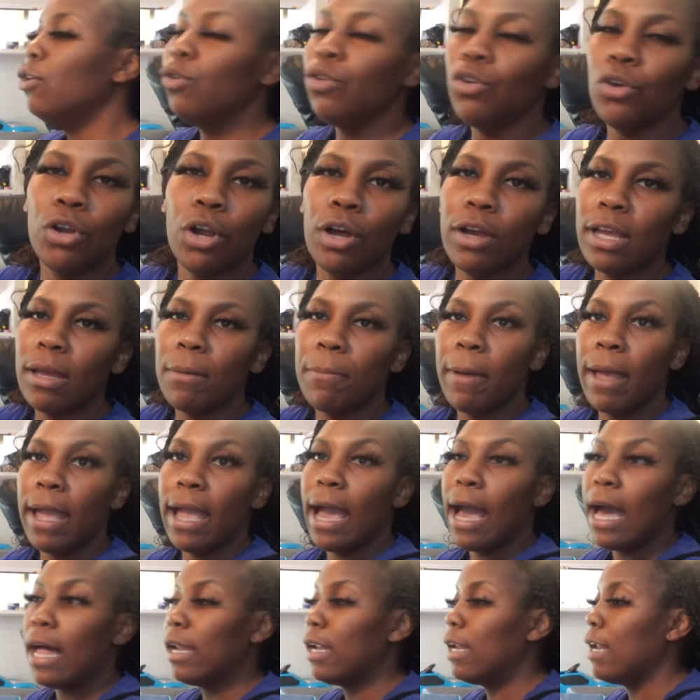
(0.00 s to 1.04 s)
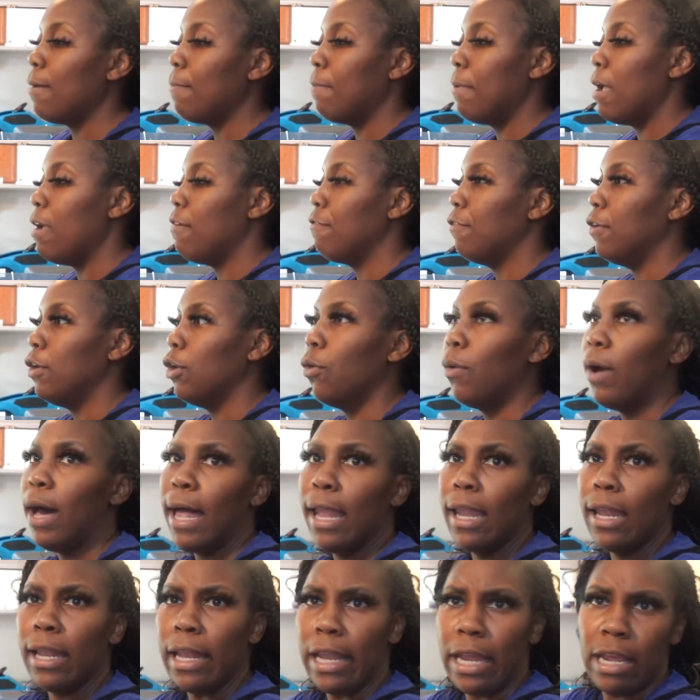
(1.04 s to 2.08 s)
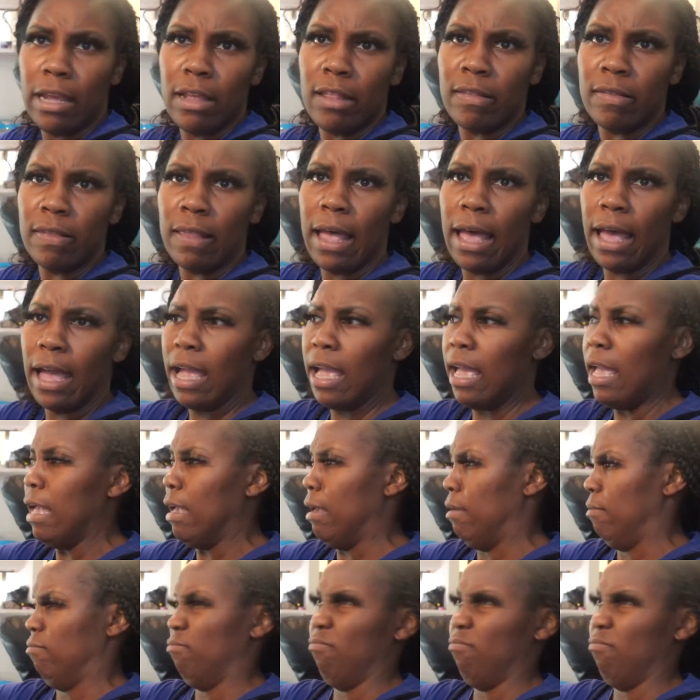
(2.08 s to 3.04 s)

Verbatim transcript: you don't get paid holiday pay for no holidays. Like,